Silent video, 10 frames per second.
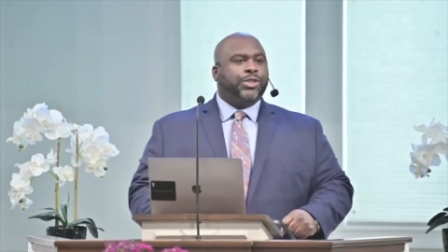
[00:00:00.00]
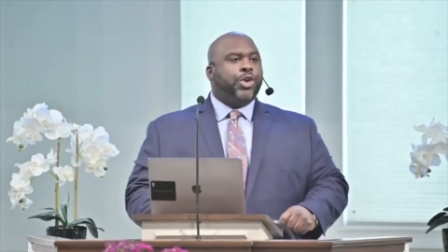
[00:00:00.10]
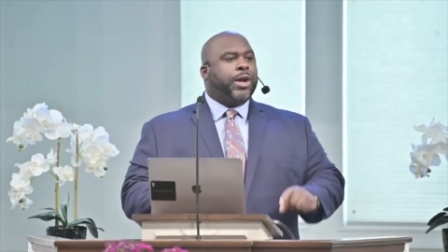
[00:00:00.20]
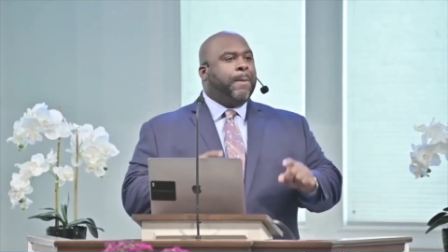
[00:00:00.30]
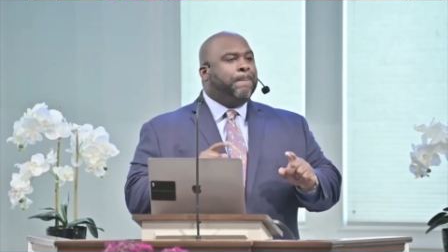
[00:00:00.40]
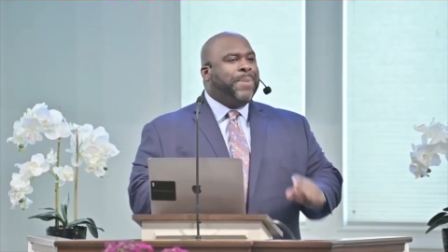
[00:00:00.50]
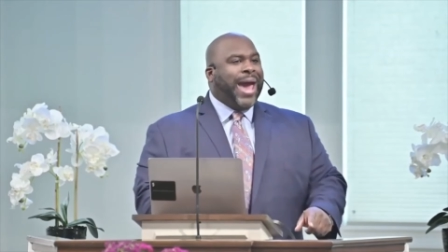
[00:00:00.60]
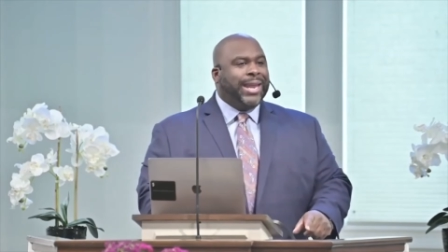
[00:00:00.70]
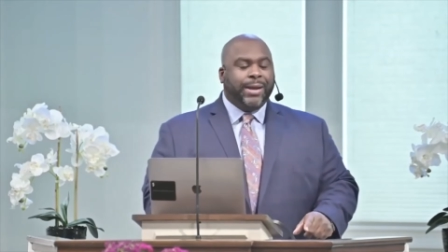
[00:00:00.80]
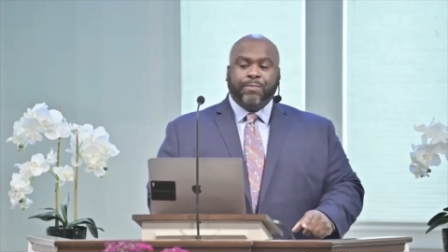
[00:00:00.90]
is you're
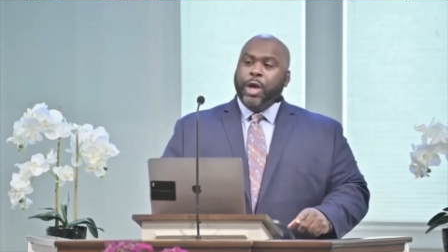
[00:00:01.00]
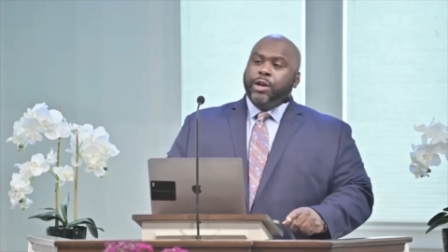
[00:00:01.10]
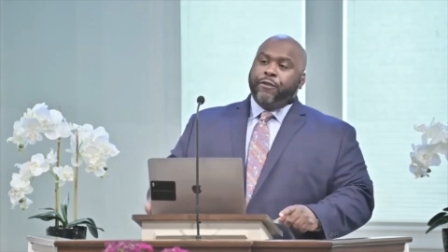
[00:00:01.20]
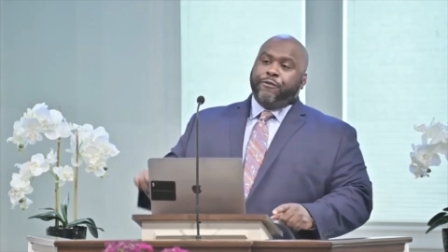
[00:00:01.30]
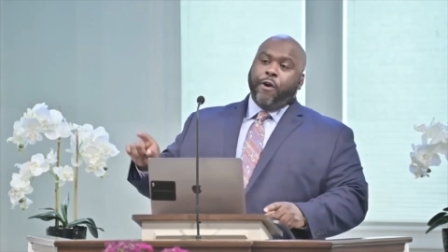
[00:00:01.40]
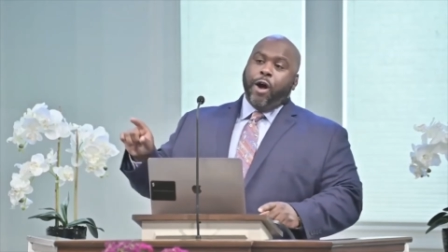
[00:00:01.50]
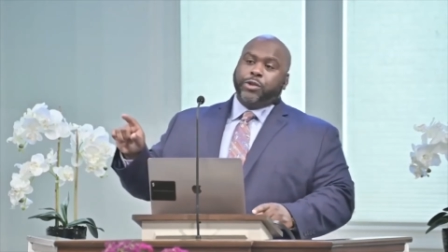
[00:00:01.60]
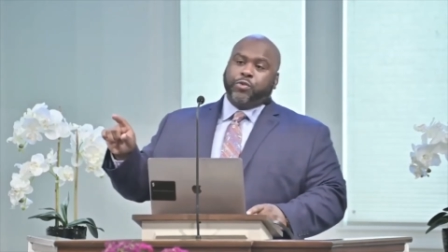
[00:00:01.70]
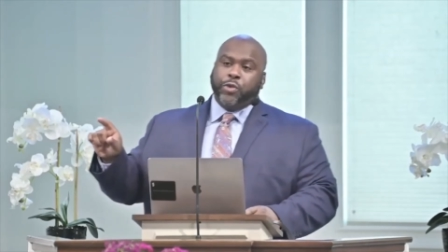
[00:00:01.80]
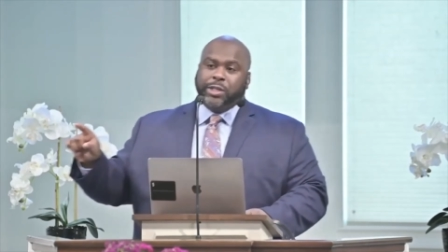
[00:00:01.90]
combating the
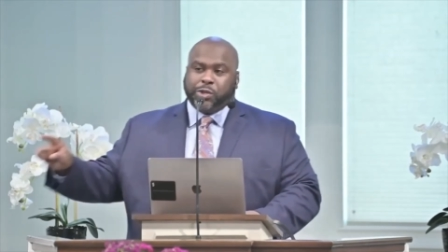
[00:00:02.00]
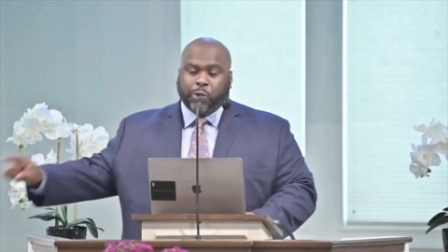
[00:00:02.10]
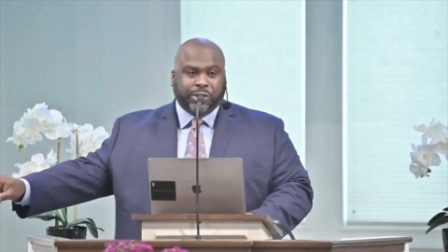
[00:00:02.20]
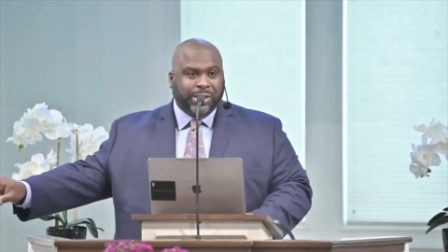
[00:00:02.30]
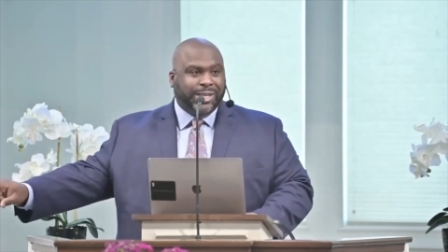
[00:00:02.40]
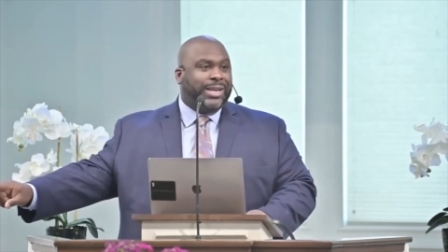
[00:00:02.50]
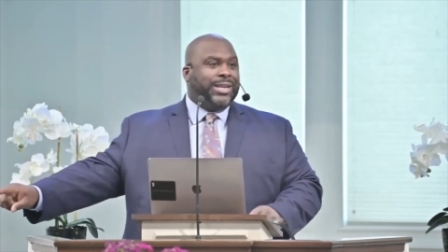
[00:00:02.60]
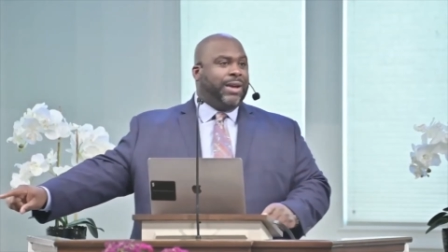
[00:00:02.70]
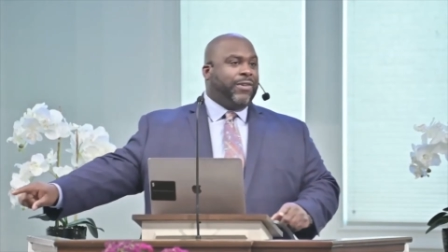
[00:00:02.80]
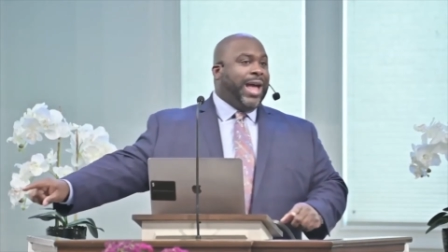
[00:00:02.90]
false resources that the
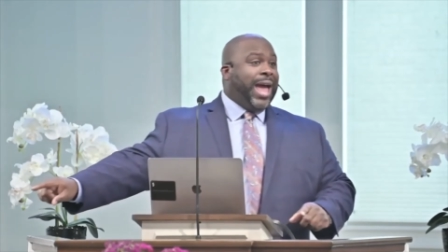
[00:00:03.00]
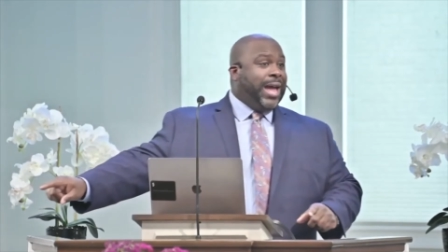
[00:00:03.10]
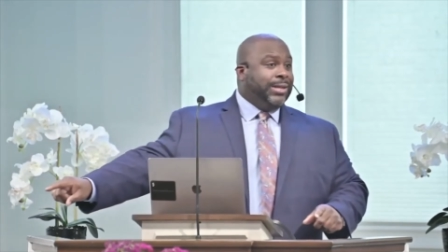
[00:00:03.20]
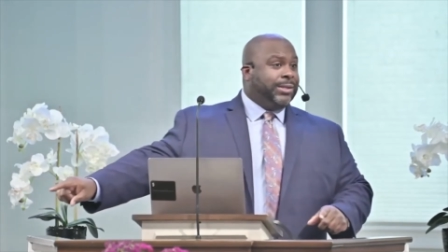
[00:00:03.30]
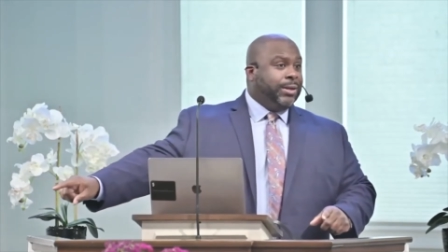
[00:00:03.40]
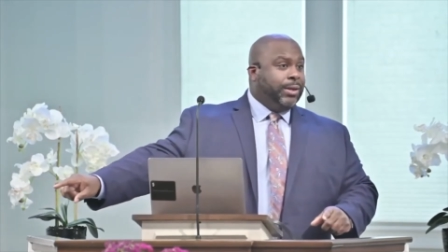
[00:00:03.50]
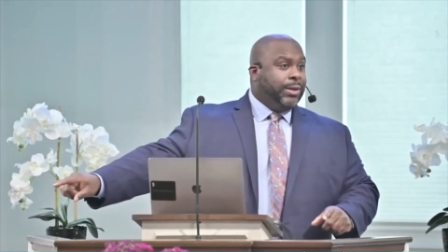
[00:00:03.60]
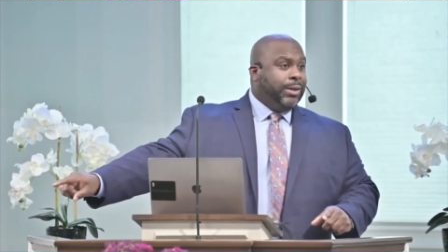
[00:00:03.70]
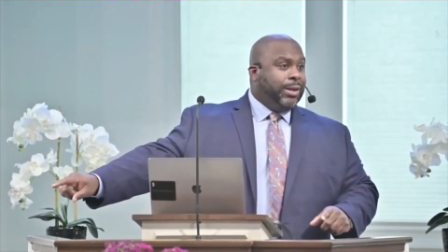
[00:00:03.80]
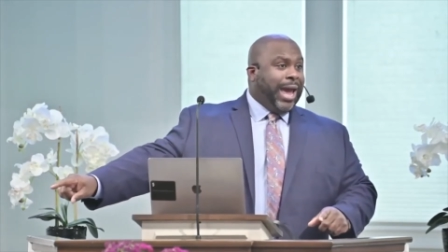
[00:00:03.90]
devil has.
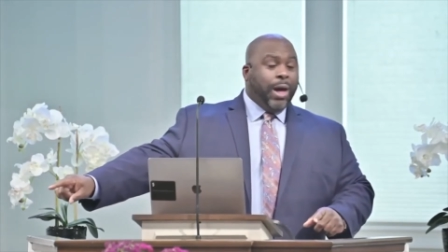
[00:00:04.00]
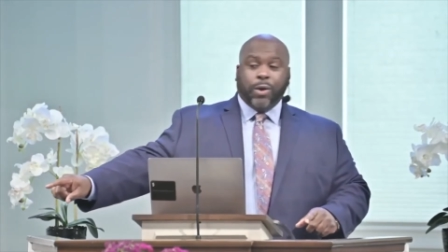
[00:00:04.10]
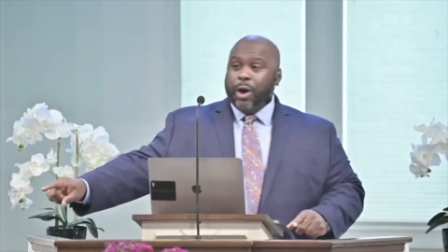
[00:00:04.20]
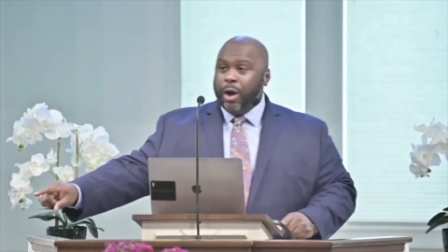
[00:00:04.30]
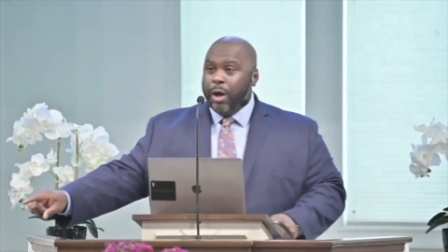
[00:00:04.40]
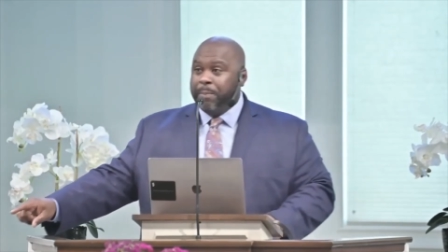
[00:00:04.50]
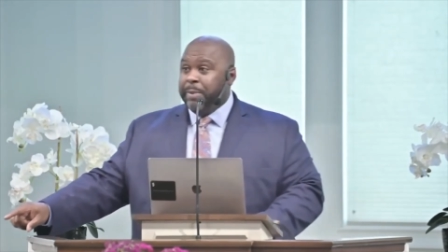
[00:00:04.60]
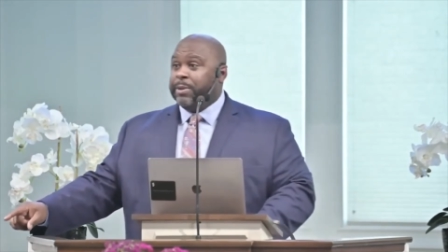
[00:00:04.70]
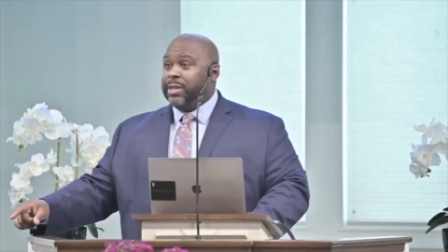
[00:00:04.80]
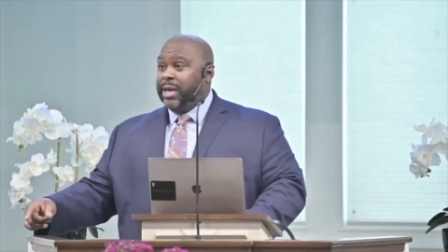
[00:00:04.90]
Alcohol.
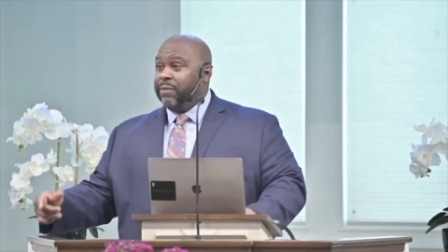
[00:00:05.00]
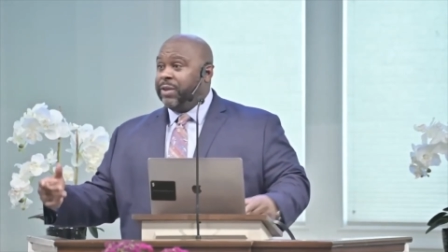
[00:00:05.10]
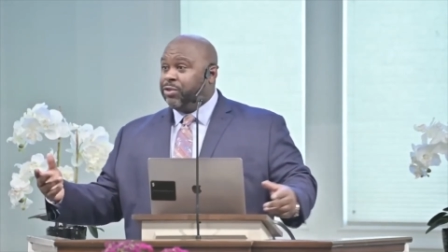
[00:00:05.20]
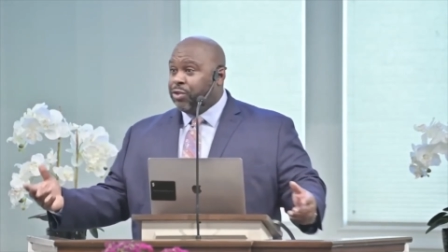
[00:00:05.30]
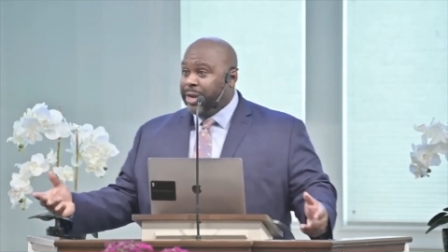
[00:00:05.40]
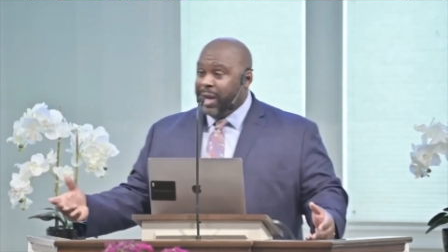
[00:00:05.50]
People think if they drink